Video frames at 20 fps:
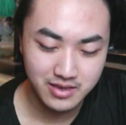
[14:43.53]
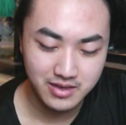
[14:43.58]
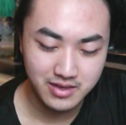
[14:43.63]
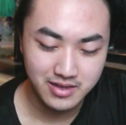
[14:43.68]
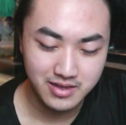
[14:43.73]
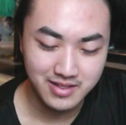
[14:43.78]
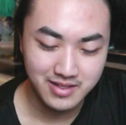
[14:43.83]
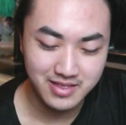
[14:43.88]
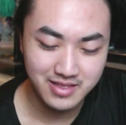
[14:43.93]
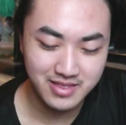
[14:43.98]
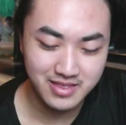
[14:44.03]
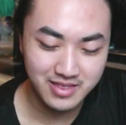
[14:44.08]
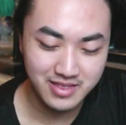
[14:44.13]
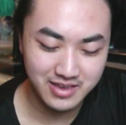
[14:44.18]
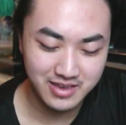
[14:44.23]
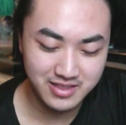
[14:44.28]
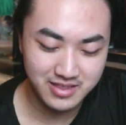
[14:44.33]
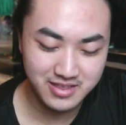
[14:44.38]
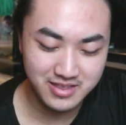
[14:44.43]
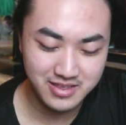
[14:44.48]

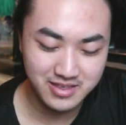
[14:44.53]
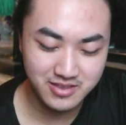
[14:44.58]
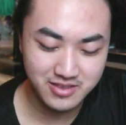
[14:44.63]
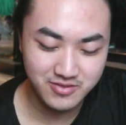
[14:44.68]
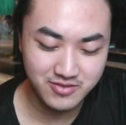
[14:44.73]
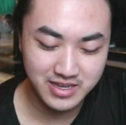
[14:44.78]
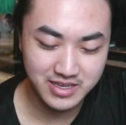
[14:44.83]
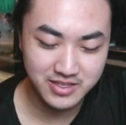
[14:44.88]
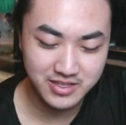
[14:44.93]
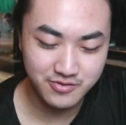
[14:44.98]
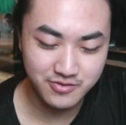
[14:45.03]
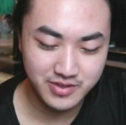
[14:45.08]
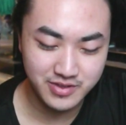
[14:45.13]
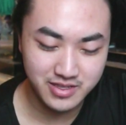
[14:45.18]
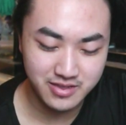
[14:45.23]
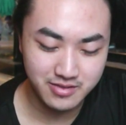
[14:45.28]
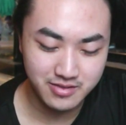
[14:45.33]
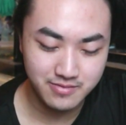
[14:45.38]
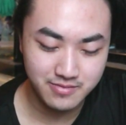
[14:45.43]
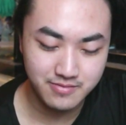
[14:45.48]
Let's try to win.
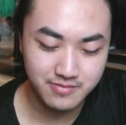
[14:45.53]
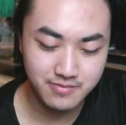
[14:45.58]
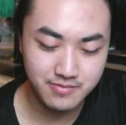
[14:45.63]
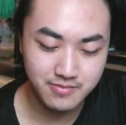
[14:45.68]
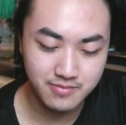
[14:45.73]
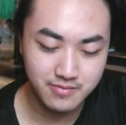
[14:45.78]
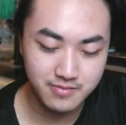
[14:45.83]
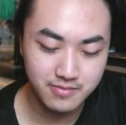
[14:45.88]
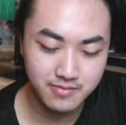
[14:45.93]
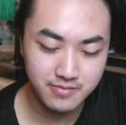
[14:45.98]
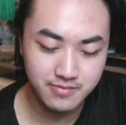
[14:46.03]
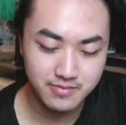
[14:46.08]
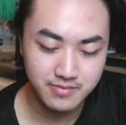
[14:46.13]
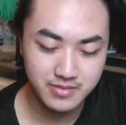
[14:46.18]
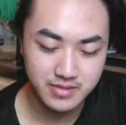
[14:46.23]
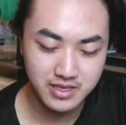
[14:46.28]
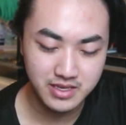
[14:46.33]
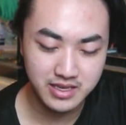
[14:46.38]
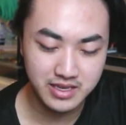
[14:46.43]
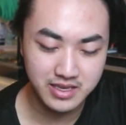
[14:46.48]

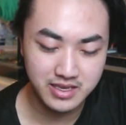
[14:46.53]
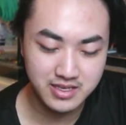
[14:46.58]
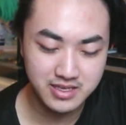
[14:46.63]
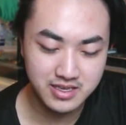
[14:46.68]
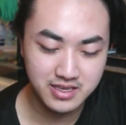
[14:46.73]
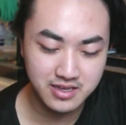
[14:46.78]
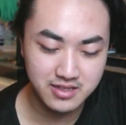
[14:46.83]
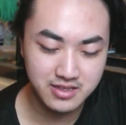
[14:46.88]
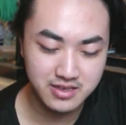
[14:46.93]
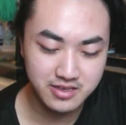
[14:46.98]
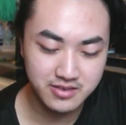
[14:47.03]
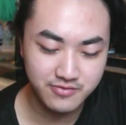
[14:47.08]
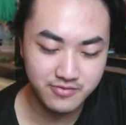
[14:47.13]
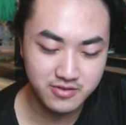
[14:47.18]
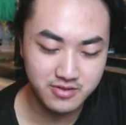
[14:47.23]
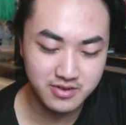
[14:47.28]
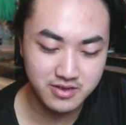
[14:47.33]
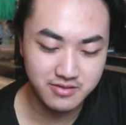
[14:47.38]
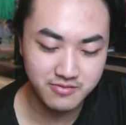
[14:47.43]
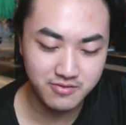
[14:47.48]
Okay, Skellies for
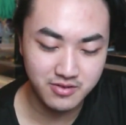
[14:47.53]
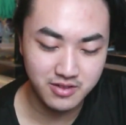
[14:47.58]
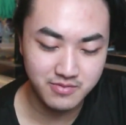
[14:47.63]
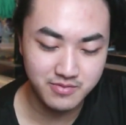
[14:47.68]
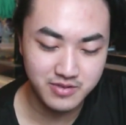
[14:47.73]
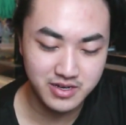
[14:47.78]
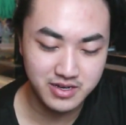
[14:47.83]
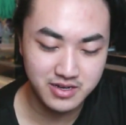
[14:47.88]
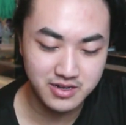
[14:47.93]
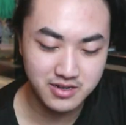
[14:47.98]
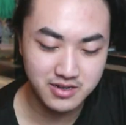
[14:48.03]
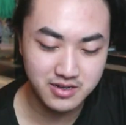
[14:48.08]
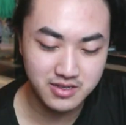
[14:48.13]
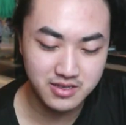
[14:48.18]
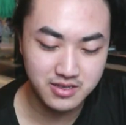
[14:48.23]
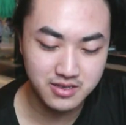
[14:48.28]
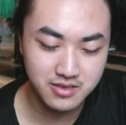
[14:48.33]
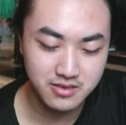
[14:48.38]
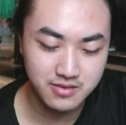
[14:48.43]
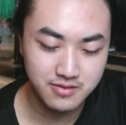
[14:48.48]
the wall
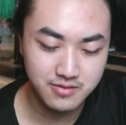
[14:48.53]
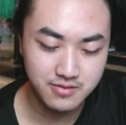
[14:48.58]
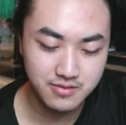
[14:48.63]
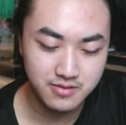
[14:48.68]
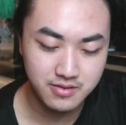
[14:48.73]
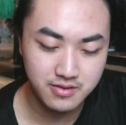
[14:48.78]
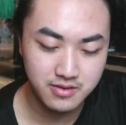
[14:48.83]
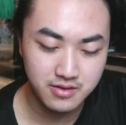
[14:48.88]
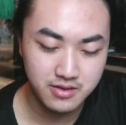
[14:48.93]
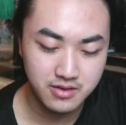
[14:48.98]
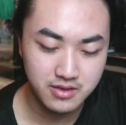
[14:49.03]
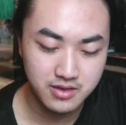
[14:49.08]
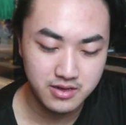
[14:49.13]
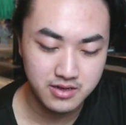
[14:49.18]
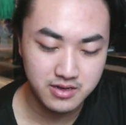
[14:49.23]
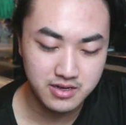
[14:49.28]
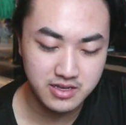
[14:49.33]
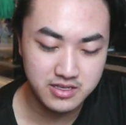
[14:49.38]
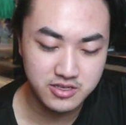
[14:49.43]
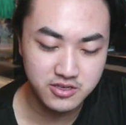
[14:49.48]
breakers.
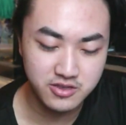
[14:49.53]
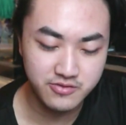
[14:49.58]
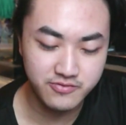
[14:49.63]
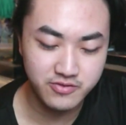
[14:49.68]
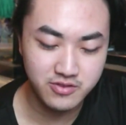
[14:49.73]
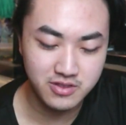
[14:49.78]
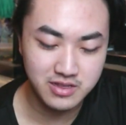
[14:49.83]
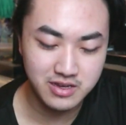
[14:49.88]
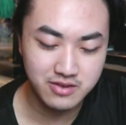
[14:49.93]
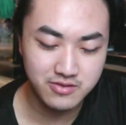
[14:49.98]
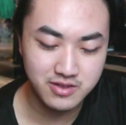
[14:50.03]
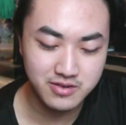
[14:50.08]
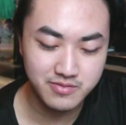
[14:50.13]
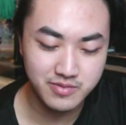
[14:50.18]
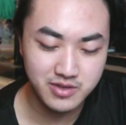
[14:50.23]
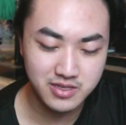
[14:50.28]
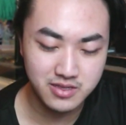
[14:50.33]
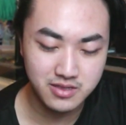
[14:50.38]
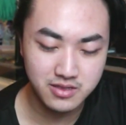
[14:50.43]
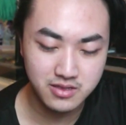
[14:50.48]
That should full counter, but
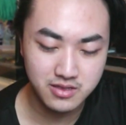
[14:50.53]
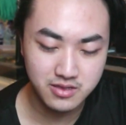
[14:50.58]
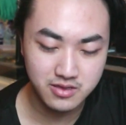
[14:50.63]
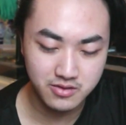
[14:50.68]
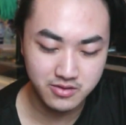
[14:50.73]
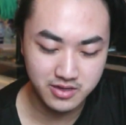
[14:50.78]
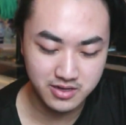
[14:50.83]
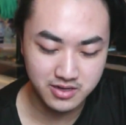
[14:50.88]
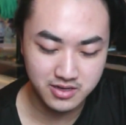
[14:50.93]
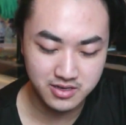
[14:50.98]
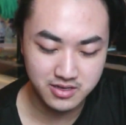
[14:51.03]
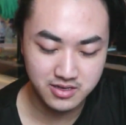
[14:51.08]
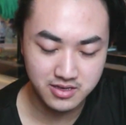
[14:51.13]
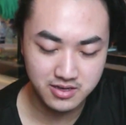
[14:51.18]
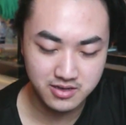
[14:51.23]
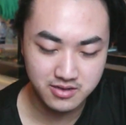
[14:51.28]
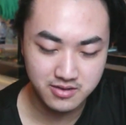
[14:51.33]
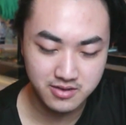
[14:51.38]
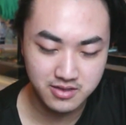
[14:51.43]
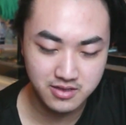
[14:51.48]
okay, nice, yeah,
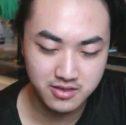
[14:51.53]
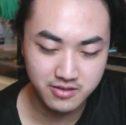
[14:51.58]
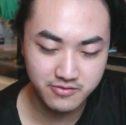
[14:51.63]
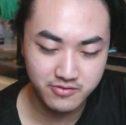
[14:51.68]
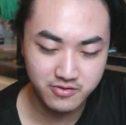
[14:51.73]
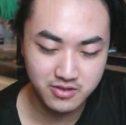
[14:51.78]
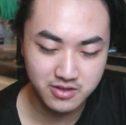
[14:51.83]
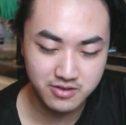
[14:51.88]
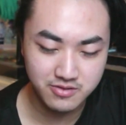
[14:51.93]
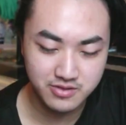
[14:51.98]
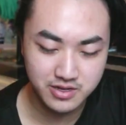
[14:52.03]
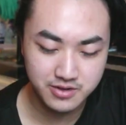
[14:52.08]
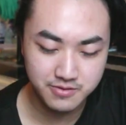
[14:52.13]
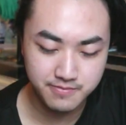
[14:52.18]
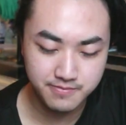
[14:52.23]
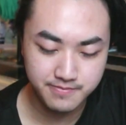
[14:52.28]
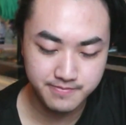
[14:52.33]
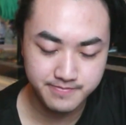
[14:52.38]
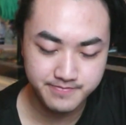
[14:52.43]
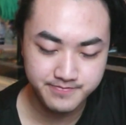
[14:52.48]
it did full counter.
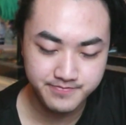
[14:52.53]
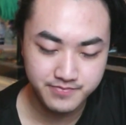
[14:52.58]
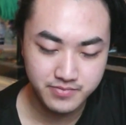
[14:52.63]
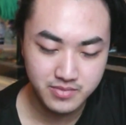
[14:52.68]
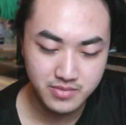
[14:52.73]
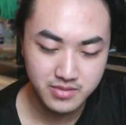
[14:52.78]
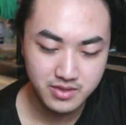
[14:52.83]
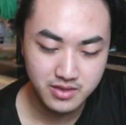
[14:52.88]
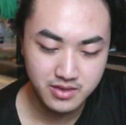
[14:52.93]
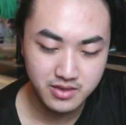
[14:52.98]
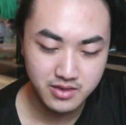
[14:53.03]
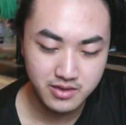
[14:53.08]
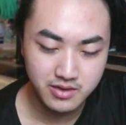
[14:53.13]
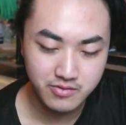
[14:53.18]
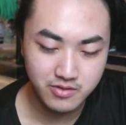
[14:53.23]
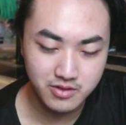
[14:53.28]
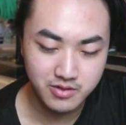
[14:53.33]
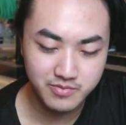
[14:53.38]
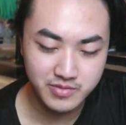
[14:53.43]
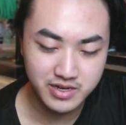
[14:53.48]

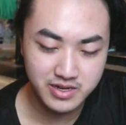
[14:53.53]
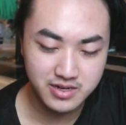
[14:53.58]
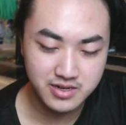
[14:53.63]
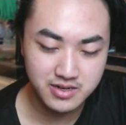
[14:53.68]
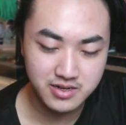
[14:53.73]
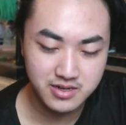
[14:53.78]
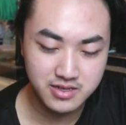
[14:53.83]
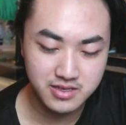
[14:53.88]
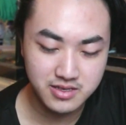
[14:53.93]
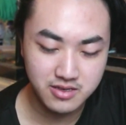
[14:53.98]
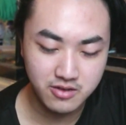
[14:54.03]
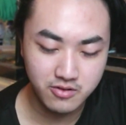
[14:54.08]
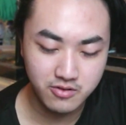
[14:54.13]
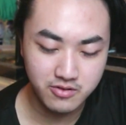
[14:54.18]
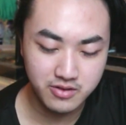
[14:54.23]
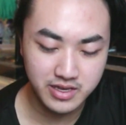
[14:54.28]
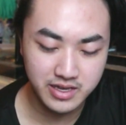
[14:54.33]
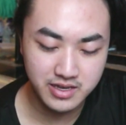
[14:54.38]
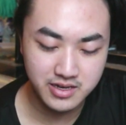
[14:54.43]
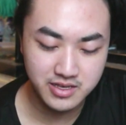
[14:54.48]
Wall breakers,
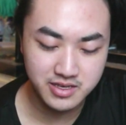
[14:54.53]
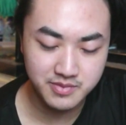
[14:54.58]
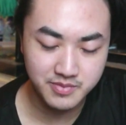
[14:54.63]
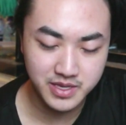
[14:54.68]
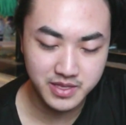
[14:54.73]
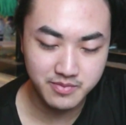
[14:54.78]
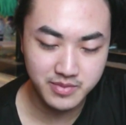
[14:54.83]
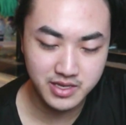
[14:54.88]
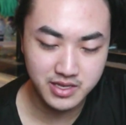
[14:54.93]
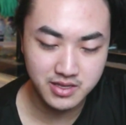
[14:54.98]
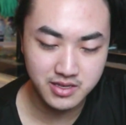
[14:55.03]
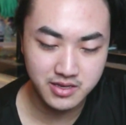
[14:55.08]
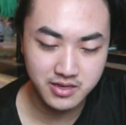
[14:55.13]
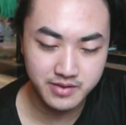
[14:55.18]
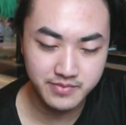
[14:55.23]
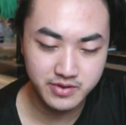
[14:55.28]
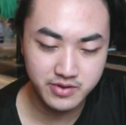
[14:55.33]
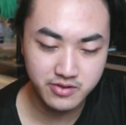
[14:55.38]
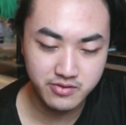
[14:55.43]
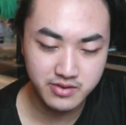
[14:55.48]
okay, this might be the
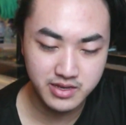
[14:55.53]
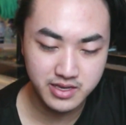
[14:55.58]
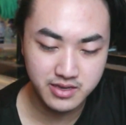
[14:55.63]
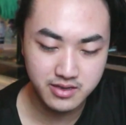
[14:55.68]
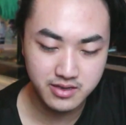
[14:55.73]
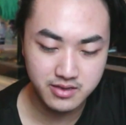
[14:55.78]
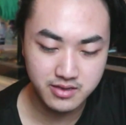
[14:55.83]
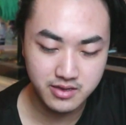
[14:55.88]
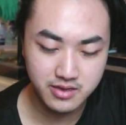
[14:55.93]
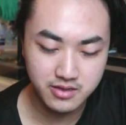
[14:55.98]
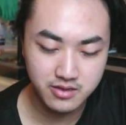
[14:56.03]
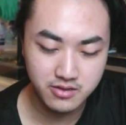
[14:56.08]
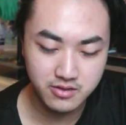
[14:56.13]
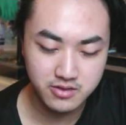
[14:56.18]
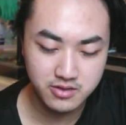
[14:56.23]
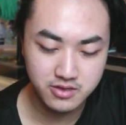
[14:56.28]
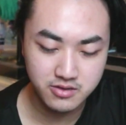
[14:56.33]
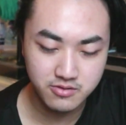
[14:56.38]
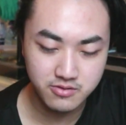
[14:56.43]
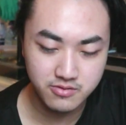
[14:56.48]
Hypno deck. It
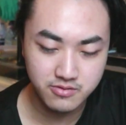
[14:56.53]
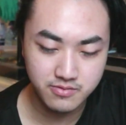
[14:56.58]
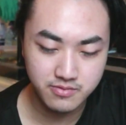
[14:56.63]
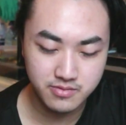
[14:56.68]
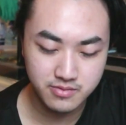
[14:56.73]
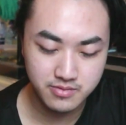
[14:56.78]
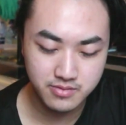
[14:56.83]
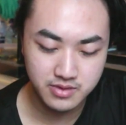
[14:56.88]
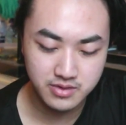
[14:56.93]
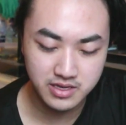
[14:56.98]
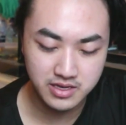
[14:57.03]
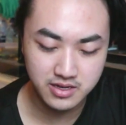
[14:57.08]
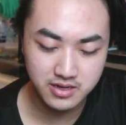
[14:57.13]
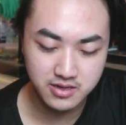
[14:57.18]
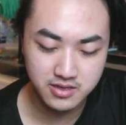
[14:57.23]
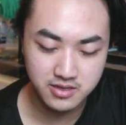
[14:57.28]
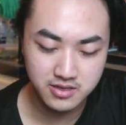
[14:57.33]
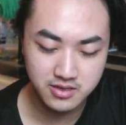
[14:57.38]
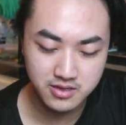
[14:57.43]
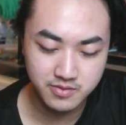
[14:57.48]
also, yeah, it is
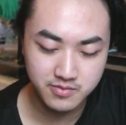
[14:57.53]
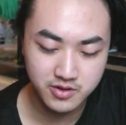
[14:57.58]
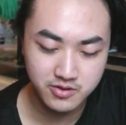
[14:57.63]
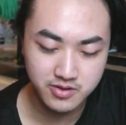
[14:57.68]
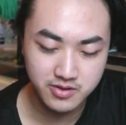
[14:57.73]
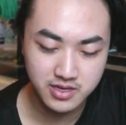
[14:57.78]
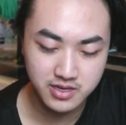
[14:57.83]
the Hypno deck.